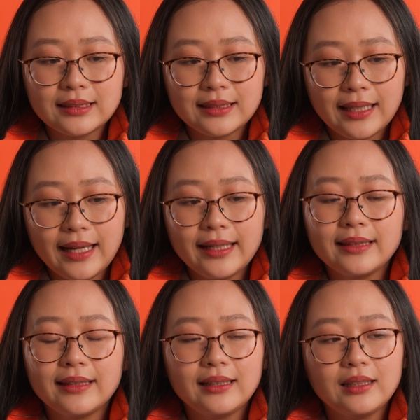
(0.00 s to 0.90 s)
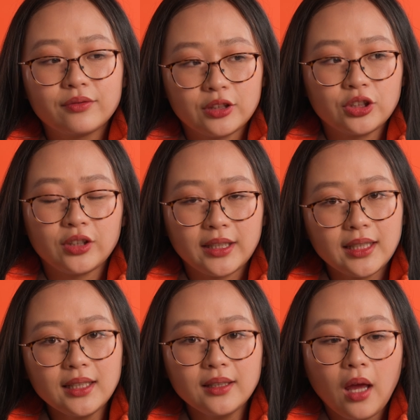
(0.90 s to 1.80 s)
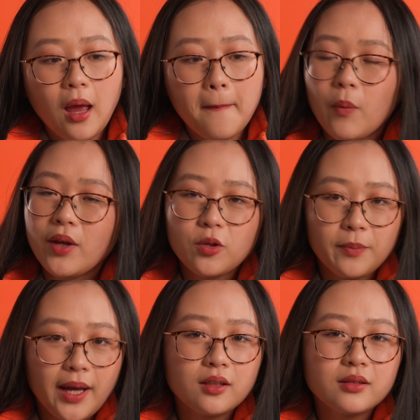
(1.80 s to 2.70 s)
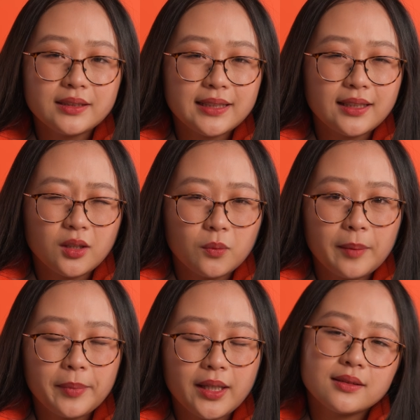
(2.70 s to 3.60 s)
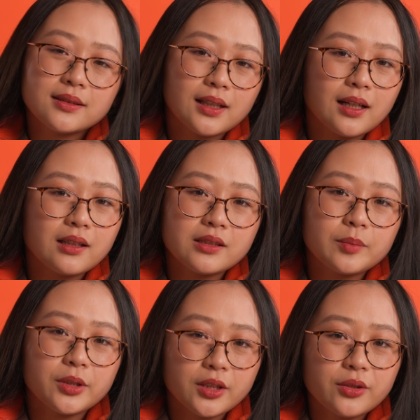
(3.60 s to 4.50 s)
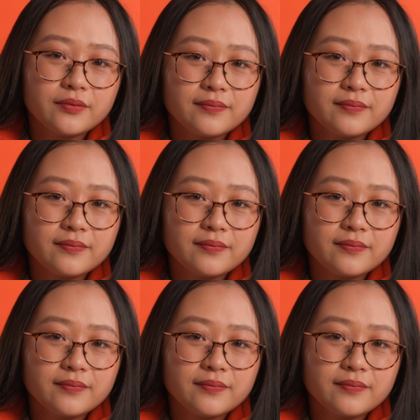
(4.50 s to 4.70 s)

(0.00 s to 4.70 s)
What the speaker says: slightly frustrating, but when you're manually setting the white balance, the colors are pretty good.